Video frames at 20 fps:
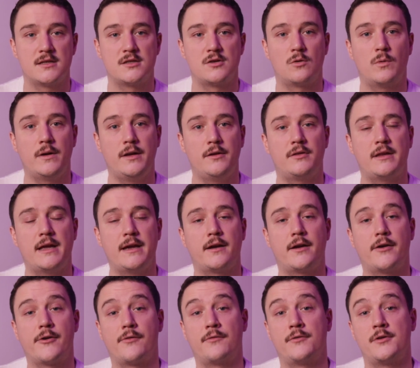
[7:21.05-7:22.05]
So when you take
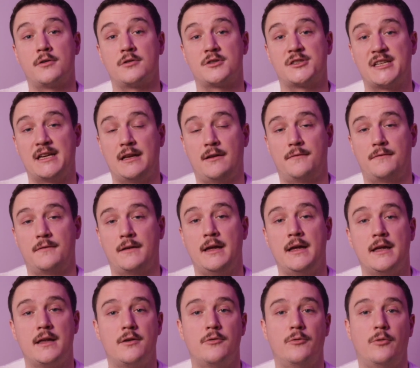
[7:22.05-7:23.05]
care of yourself,
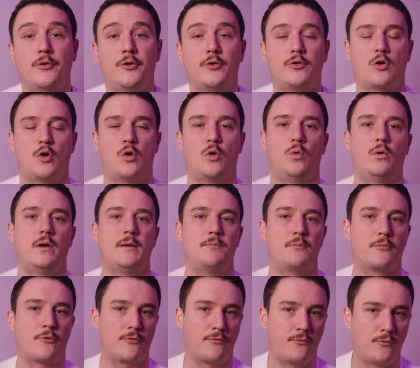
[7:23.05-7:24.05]
you'll not only
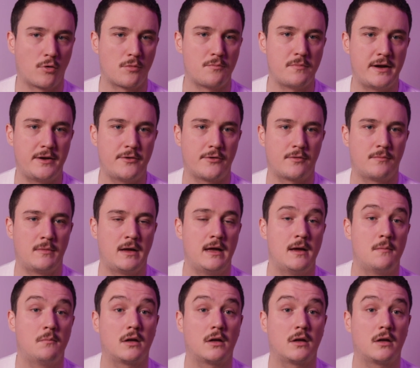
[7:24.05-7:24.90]
perform better,